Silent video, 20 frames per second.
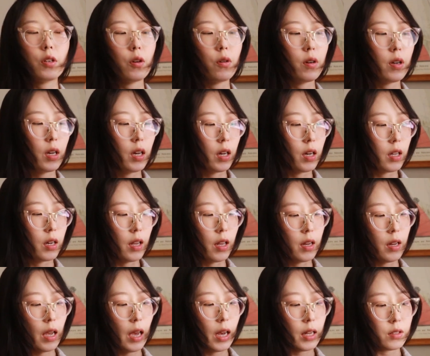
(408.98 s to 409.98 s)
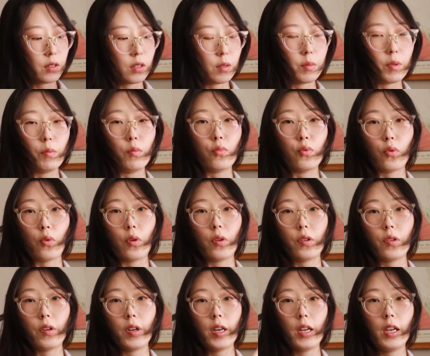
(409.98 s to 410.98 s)
go ahead and add some
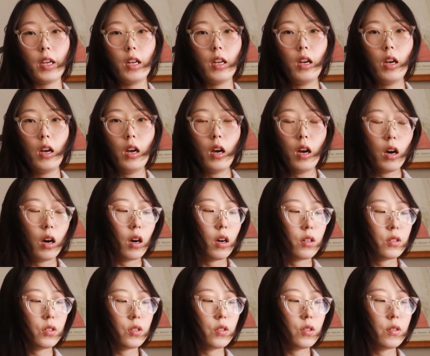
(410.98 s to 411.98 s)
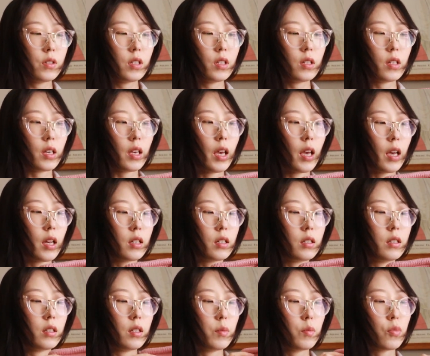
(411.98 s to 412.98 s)
embroidery onto it, like
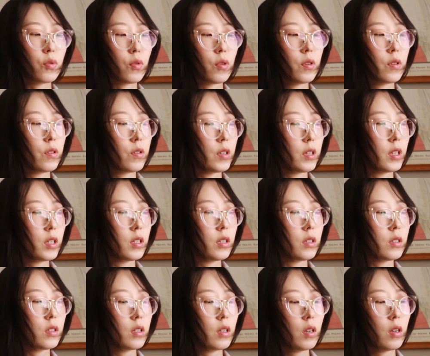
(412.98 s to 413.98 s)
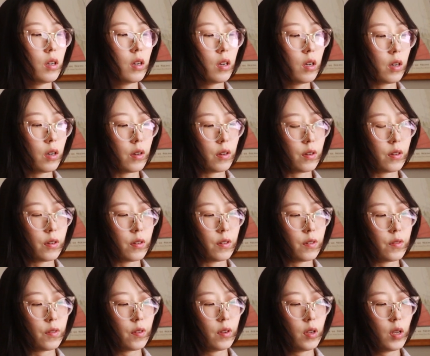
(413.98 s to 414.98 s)
hand embroideries
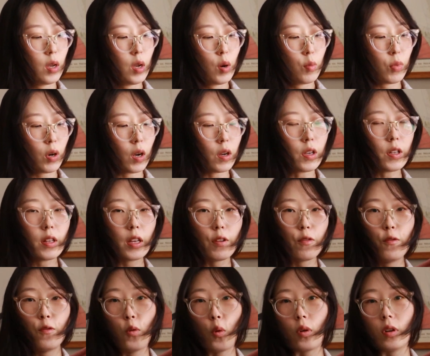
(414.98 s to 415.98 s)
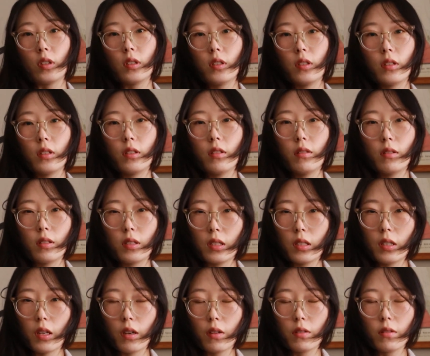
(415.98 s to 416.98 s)
of probably like forest
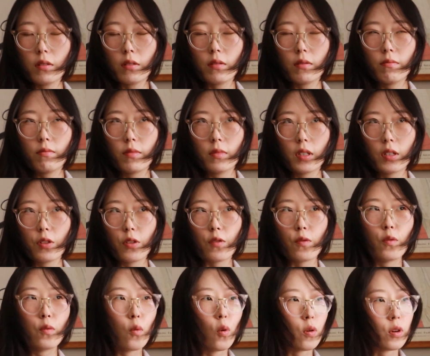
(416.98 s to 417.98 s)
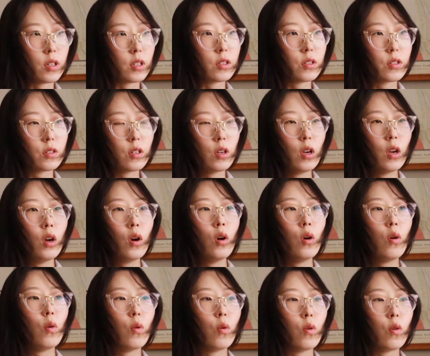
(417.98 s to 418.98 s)
details, either forest
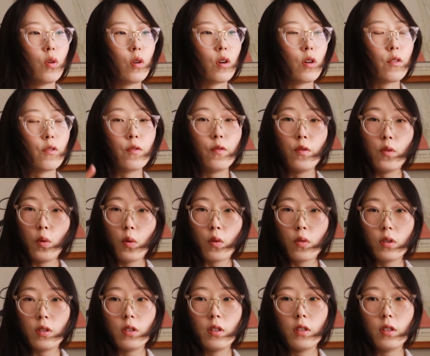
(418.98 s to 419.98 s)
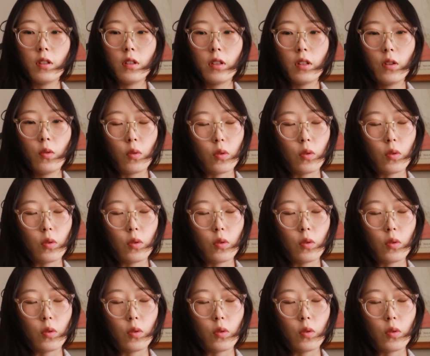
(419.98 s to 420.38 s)
or floral